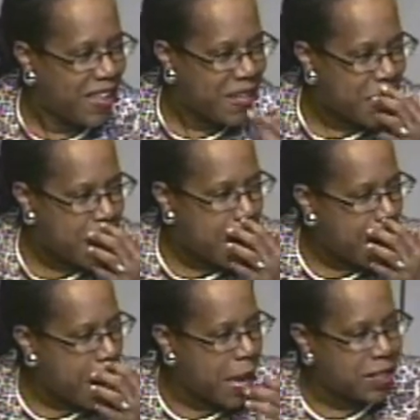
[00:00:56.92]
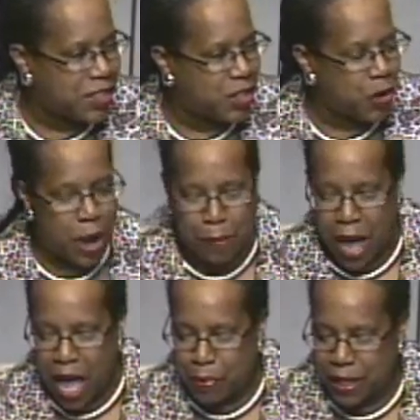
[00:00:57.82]
Yes, you are
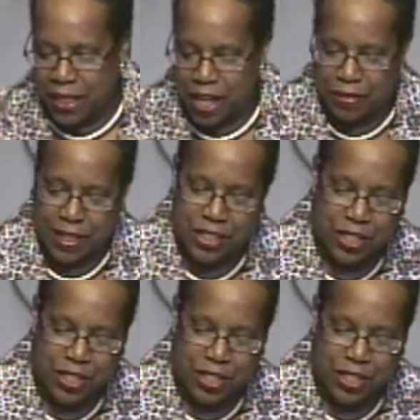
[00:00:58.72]
my beloved.